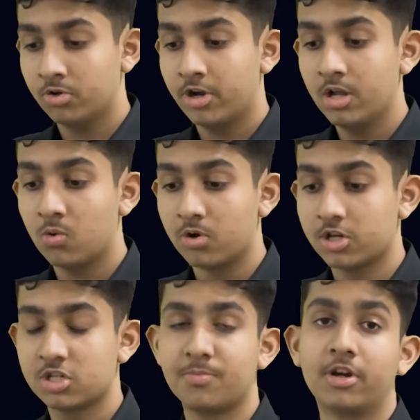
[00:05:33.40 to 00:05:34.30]
to create a
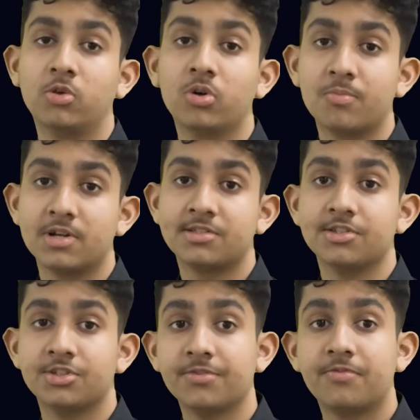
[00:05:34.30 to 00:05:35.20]
quotation mark, you can press
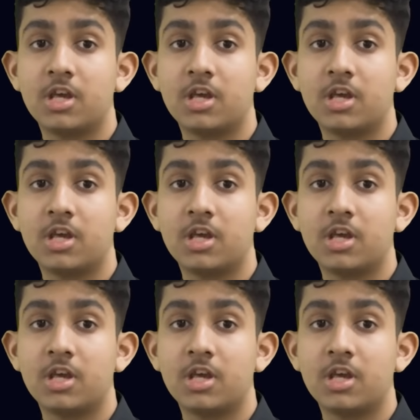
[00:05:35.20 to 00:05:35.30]
the shift